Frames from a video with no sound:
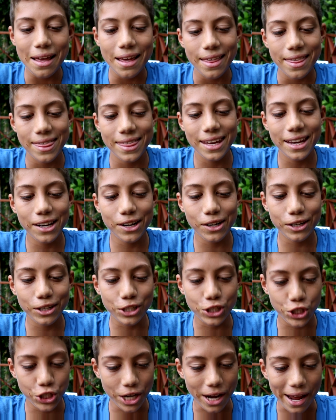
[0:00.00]
Theodore
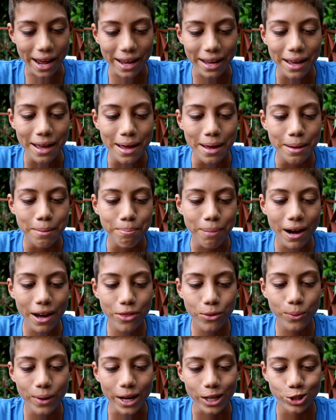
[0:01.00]
J. By
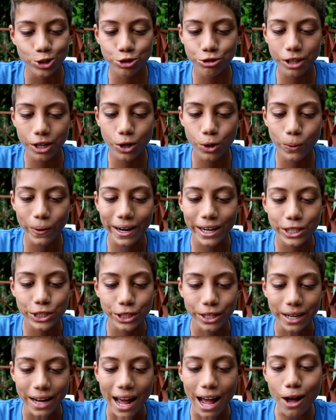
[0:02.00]
the way, trick
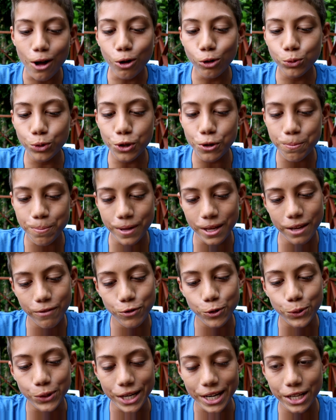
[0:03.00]
question. How old would you be if
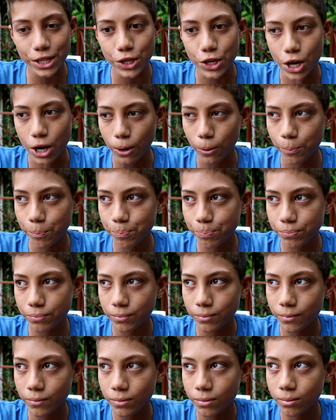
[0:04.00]
you didn't know?
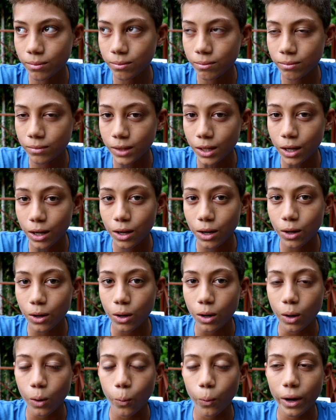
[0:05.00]

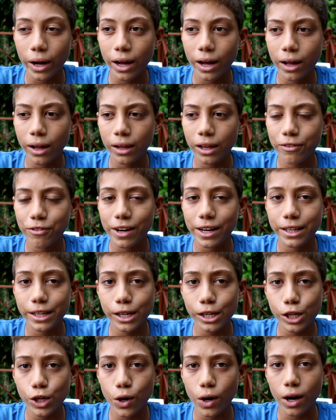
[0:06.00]
Well, if I
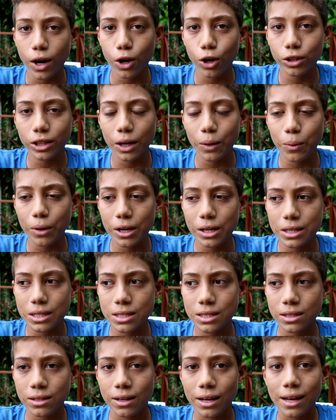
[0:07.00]
didn't know how old I
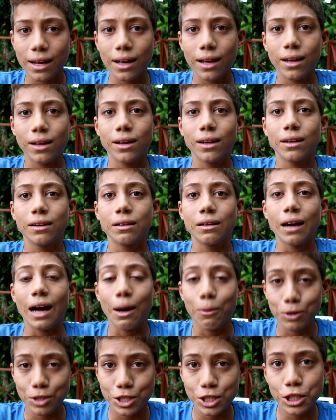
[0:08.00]
was, I
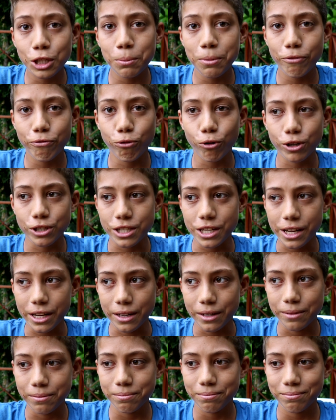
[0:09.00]
would still be 14.
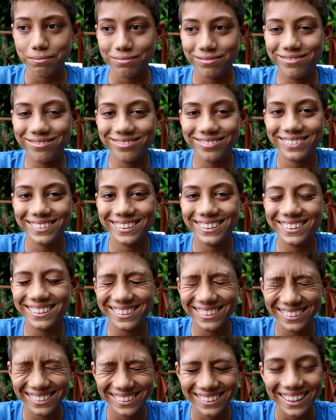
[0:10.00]

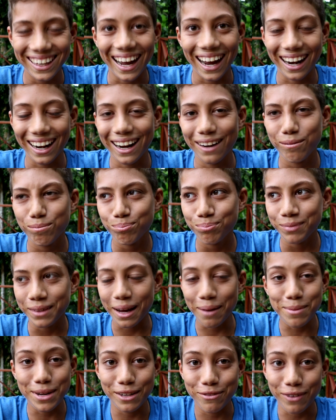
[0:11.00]

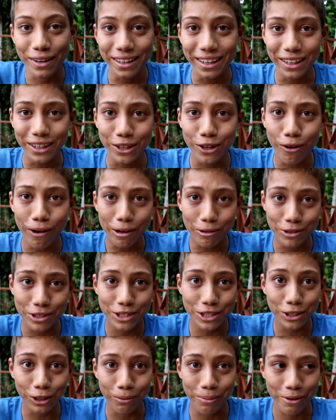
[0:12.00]
I mean, if I didn't know, I would
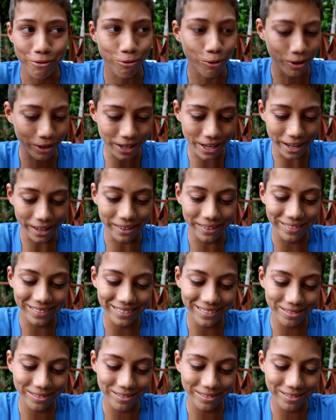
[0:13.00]
still be 14.